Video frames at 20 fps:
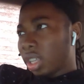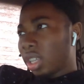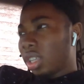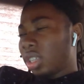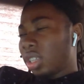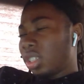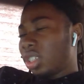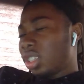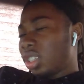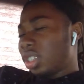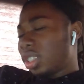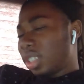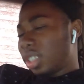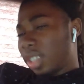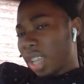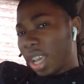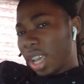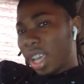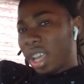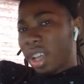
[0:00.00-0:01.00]
Just
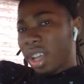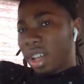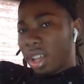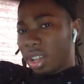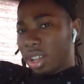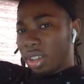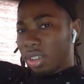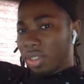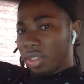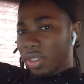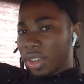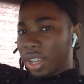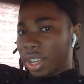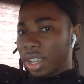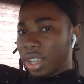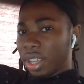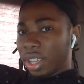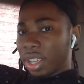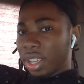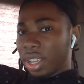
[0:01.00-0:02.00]
stay hungry.
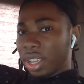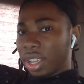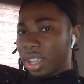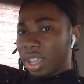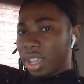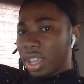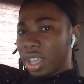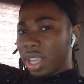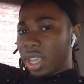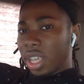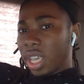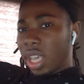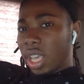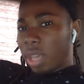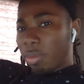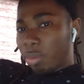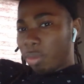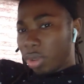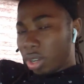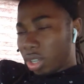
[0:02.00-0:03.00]
Keep
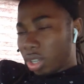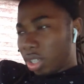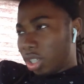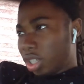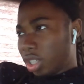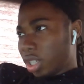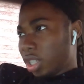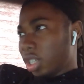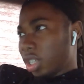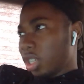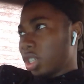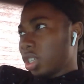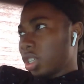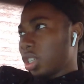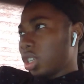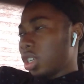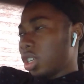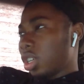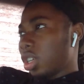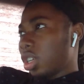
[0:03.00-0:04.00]
pushing.
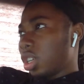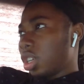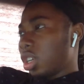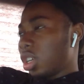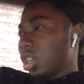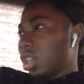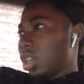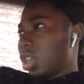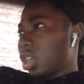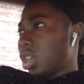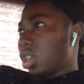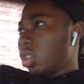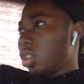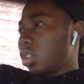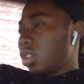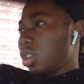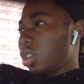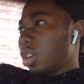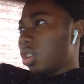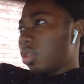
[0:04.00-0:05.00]
You
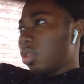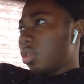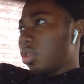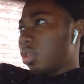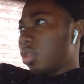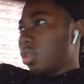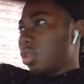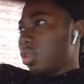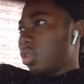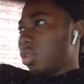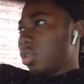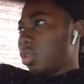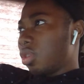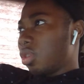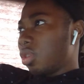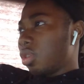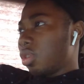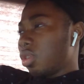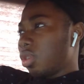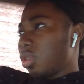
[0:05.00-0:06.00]
know?
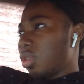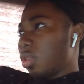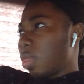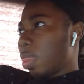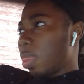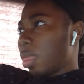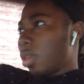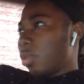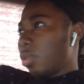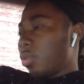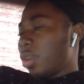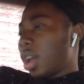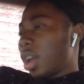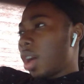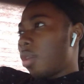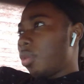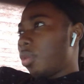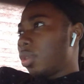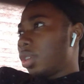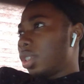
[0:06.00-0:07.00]
When
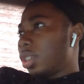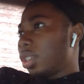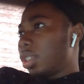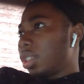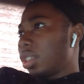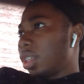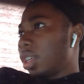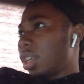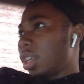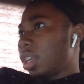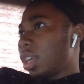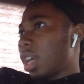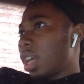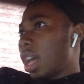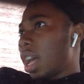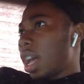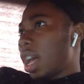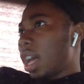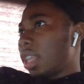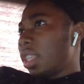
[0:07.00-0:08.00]

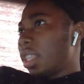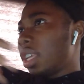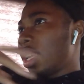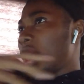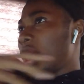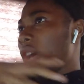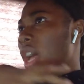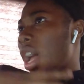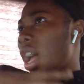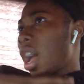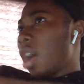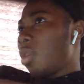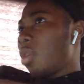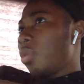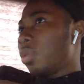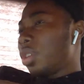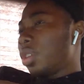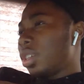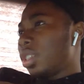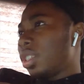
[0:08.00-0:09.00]
I think I
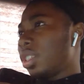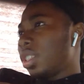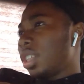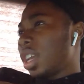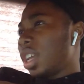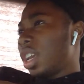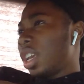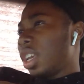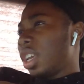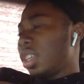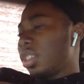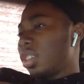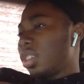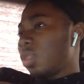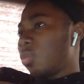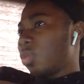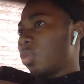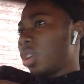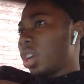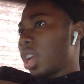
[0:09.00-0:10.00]
was staying
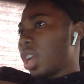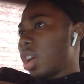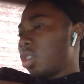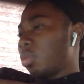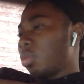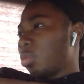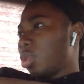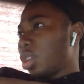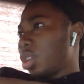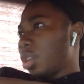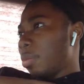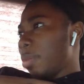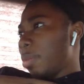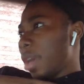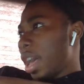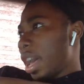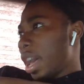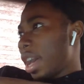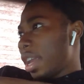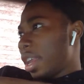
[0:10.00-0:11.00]
somewhere that was pretty
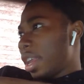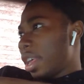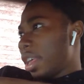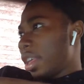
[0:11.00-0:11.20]
bad